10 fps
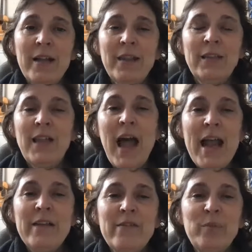the
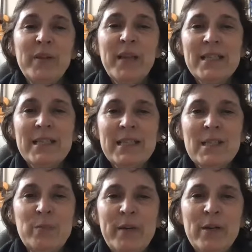light of a pleasant
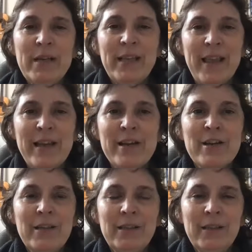spirit there.